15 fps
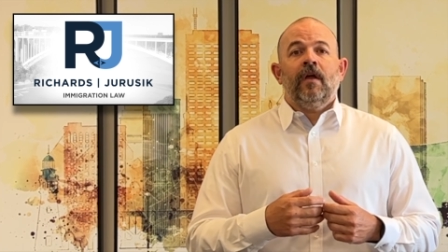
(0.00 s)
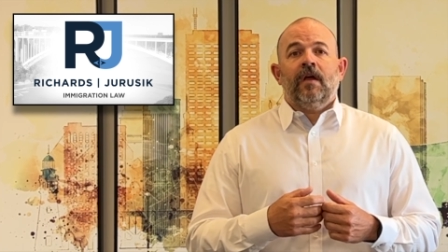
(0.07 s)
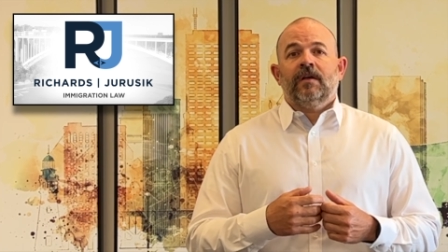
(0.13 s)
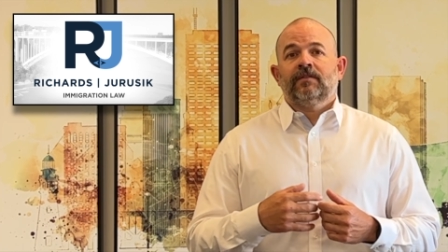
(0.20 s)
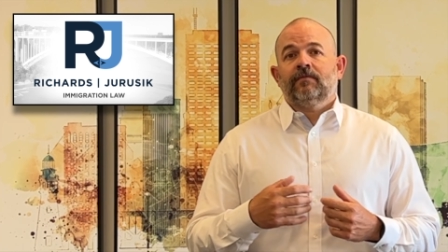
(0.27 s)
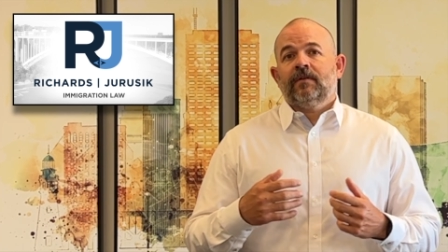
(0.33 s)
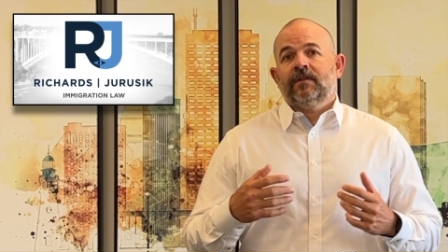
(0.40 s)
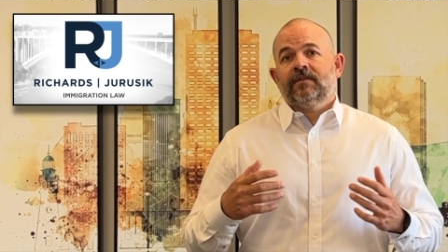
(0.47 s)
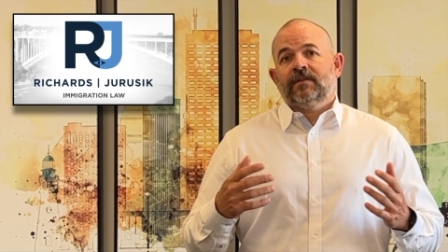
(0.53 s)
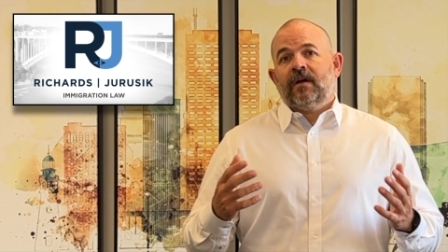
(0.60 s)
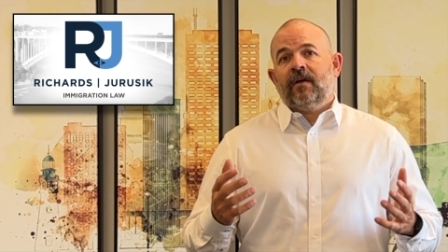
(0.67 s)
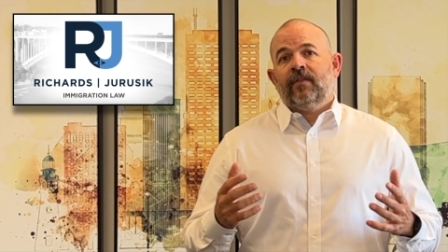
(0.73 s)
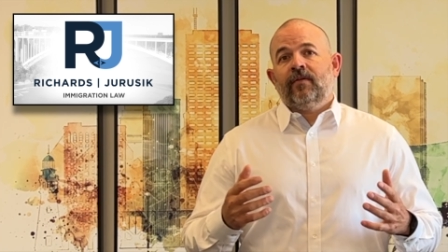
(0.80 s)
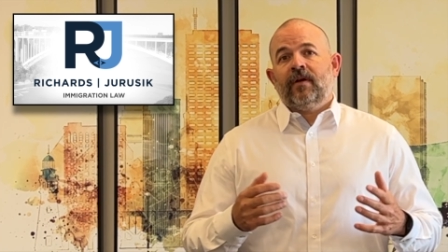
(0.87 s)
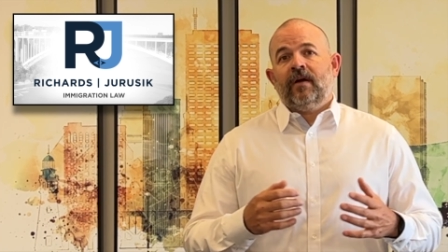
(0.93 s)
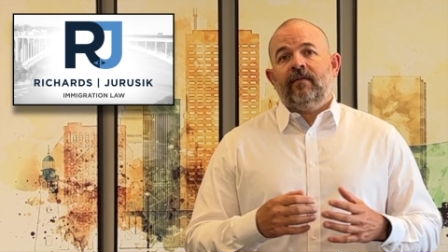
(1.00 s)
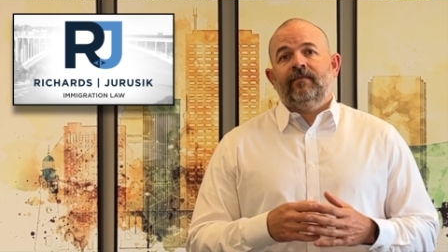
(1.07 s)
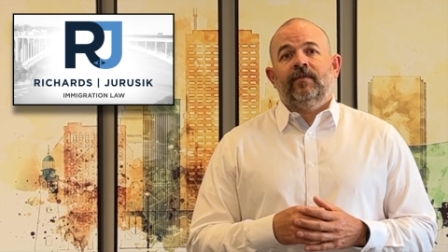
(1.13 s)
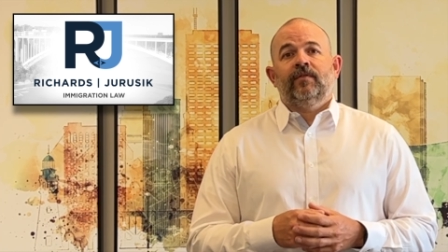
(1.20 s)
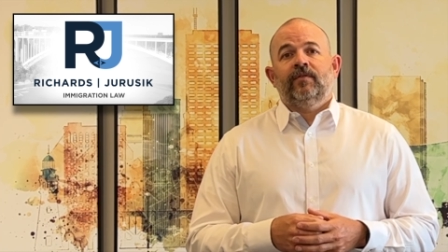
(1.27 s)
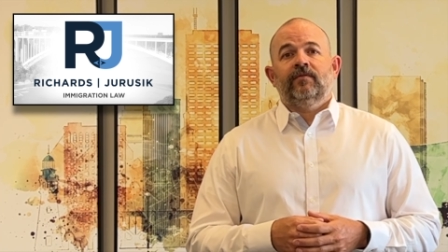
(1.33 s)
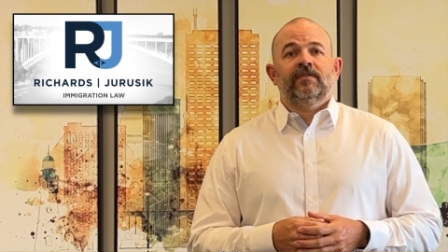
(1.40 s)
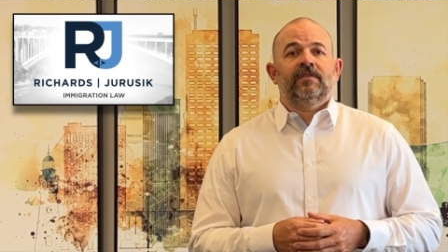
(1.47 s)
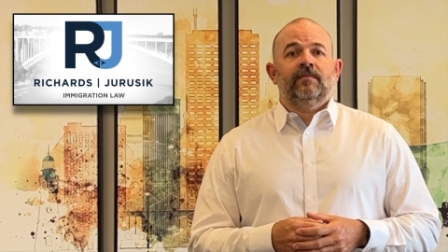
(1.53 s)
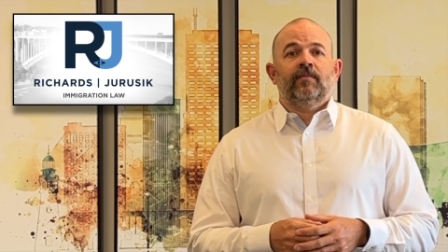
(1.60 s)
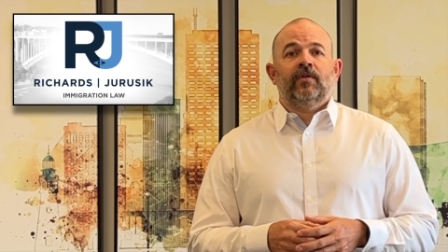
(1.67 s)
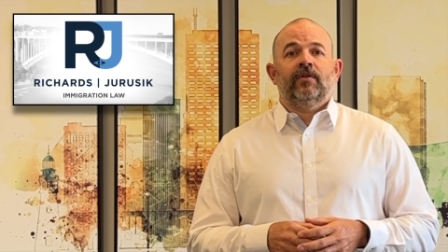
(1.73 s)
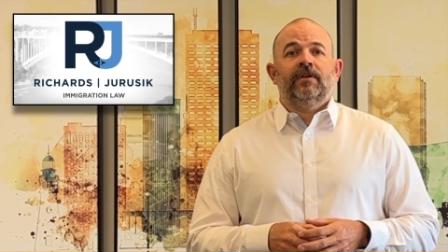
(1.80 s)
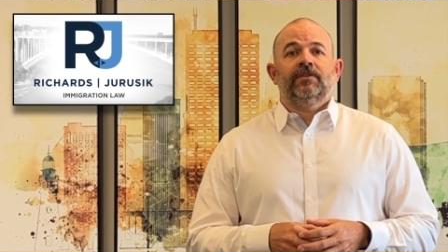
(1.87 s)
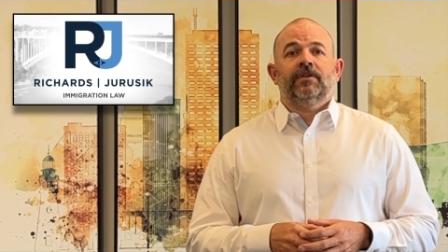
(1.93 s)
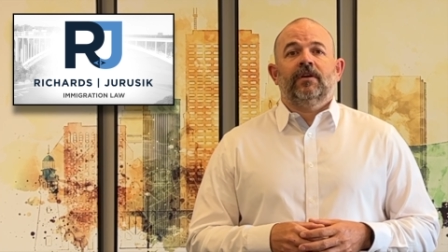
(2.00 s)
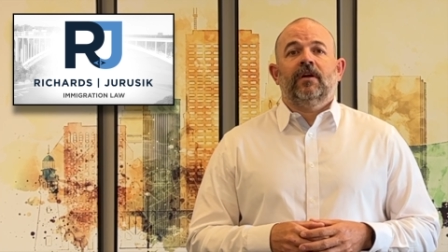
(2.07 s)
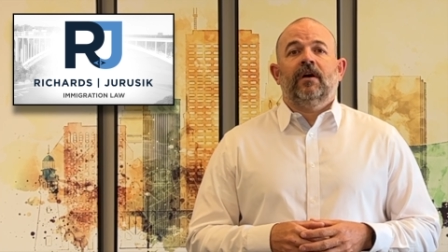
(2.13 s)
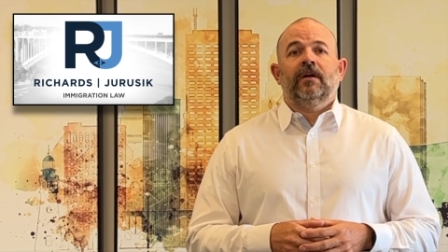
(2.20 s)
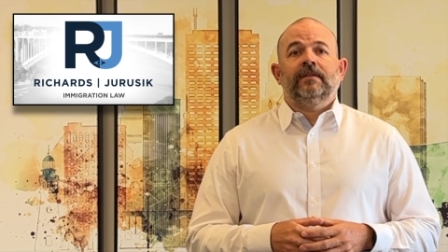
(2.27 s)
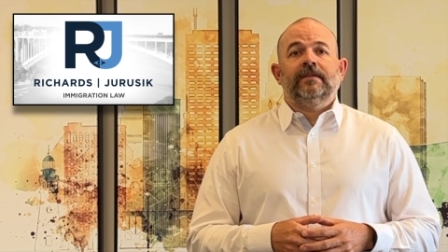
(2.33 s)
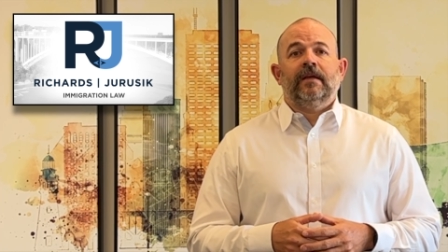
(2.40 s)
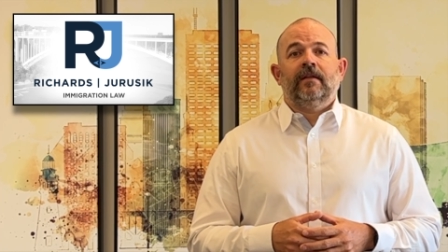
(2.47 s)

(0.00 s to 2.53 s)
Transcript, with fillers: as well as other helpful U.S. immigration content.